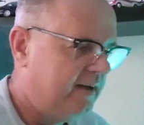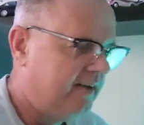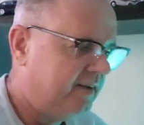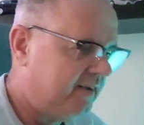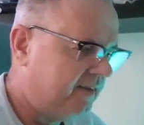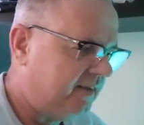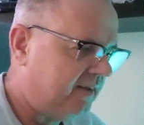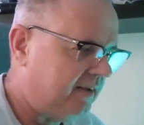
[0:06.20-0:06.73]

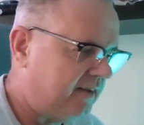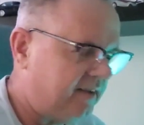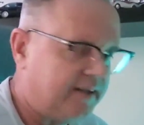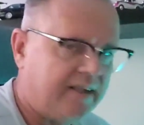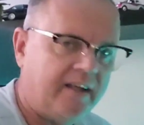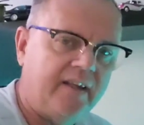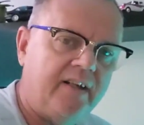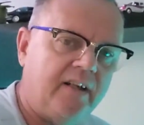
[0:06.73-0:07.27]
the
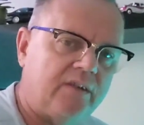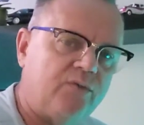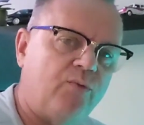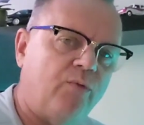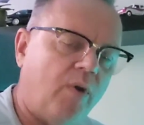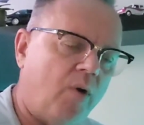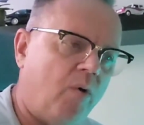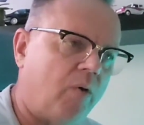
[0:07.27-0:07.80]
KNX
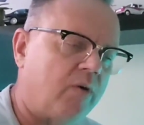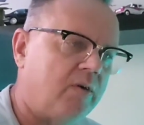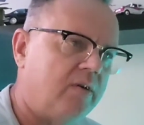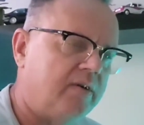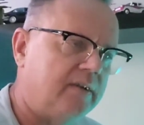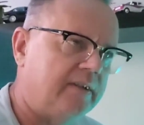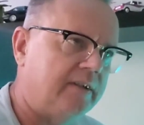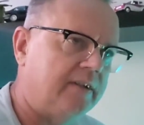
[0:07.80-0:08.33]
vlog.
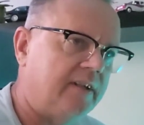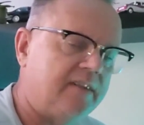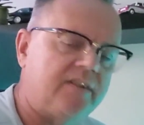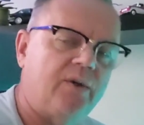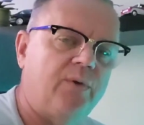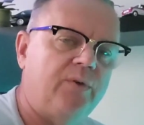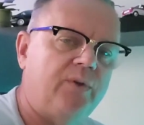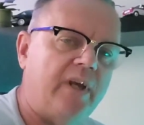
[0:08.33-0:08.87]
It's
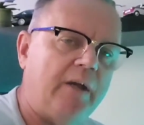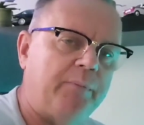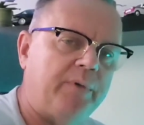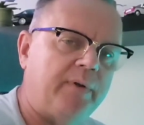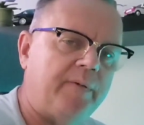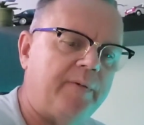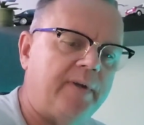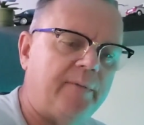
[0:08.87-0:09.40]
going to
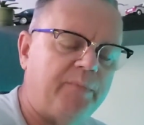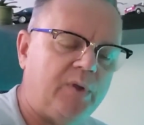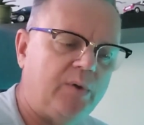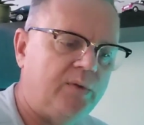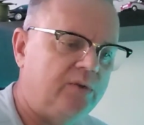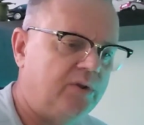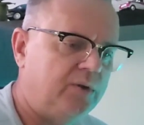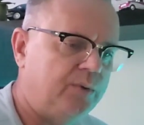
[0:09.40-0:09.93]
happen. I'm
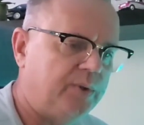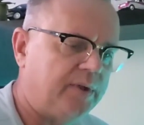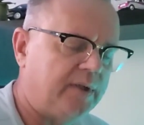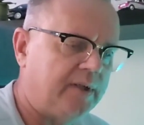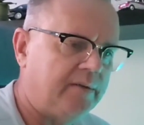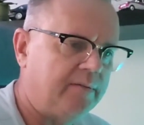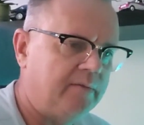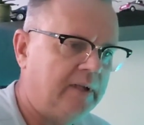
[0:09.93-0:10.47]
going to do it,
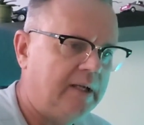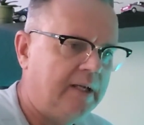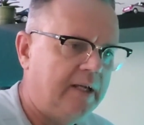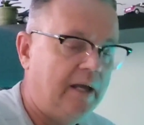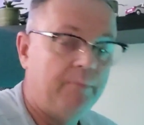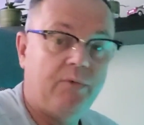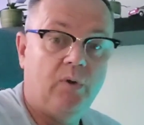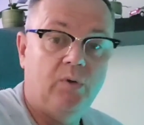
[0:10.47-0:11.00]
and
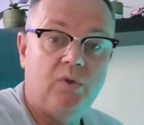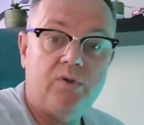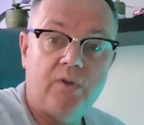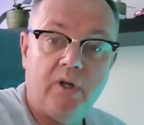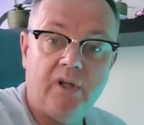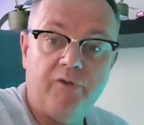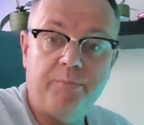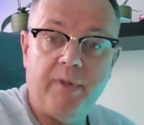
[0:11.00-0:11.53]
I'm going to
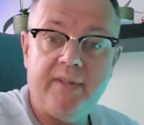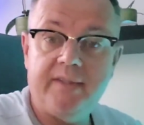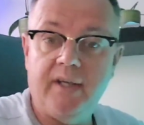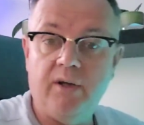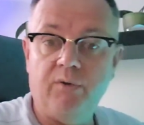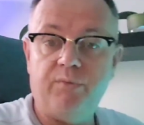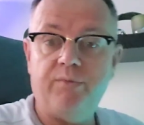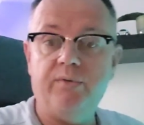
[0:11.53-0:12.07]
start off
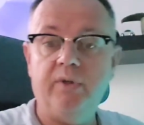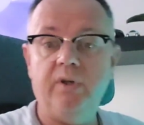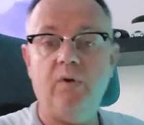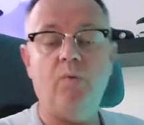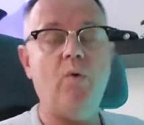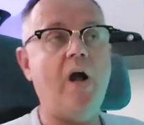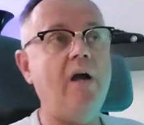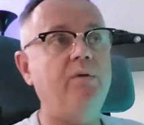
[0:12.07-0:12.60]
myself.
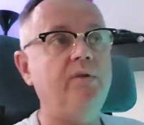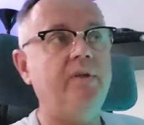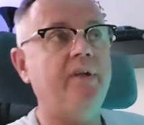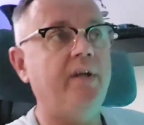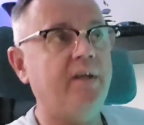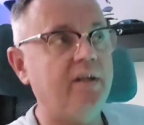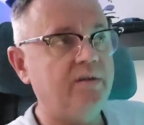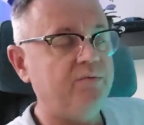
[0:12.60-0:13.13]
How did I
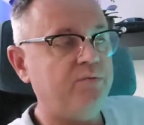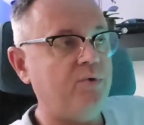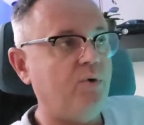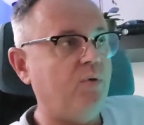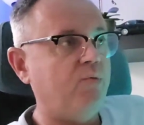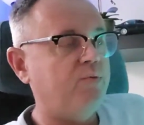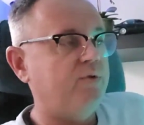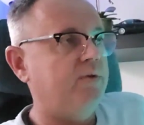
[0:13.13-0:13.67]
get
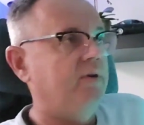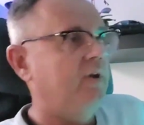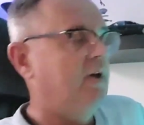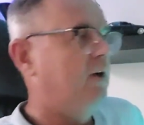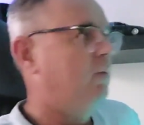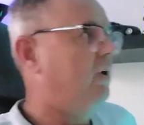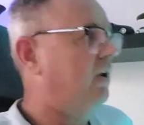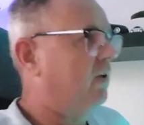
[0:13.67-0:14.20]
involved?
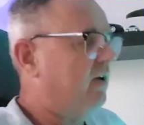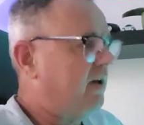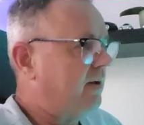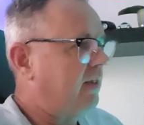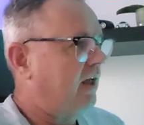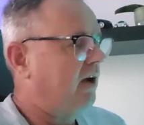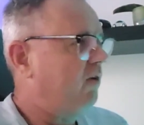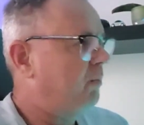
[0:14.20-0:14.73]
Well,
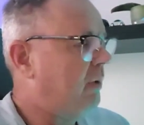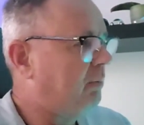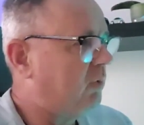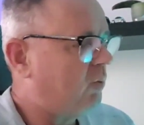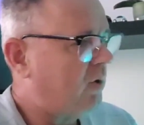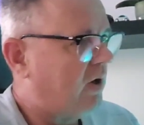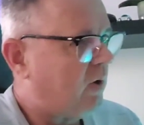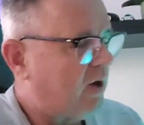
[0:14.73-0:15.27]
I remember
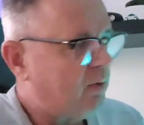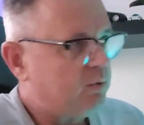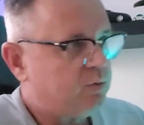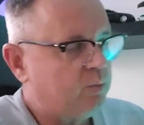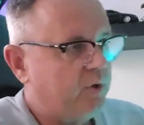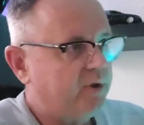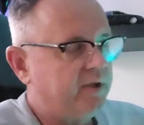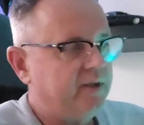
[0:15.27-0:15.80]
well, I was
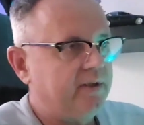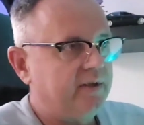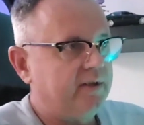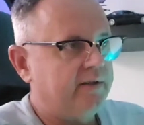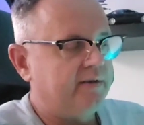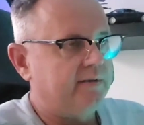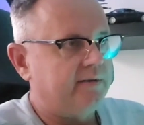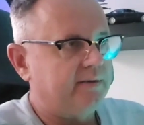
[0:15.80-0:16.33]
working
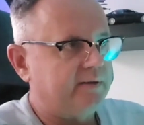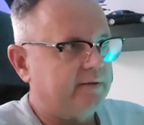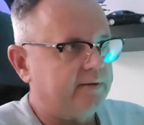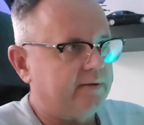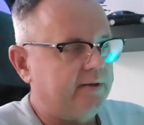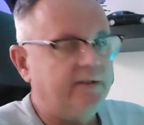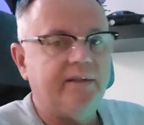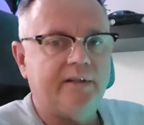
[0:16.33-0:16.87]

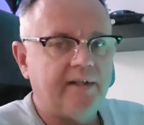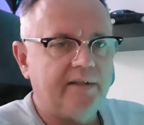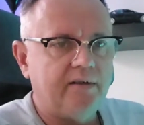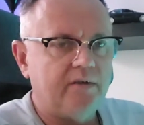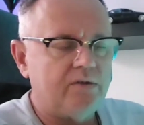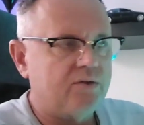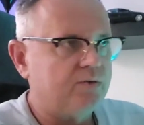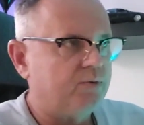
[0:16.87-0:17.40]
in the
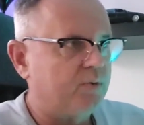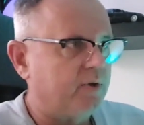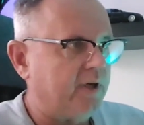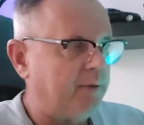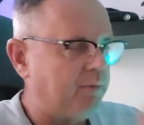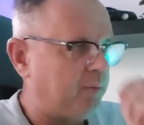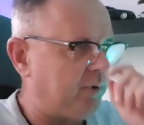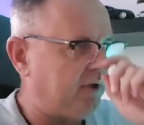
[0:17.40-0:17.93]
Netherlands for
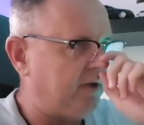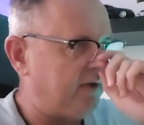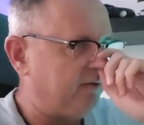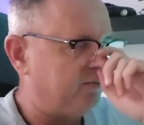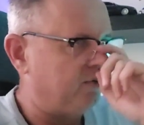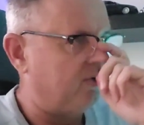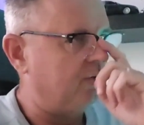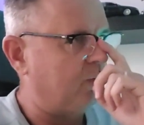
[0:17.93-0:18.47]
ABB
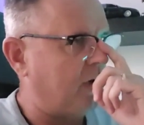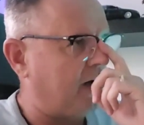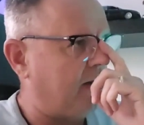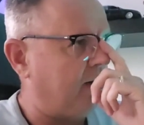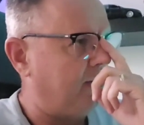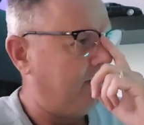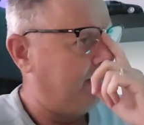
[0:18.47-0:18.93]
for a while,